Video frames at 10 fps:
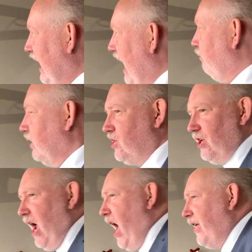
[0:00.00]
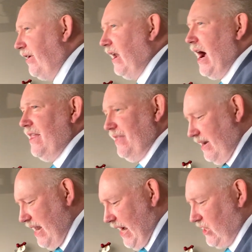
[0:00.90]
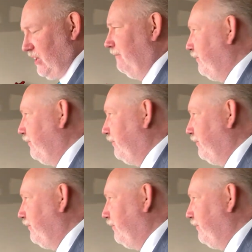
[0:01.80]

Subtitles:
I want you to underline the next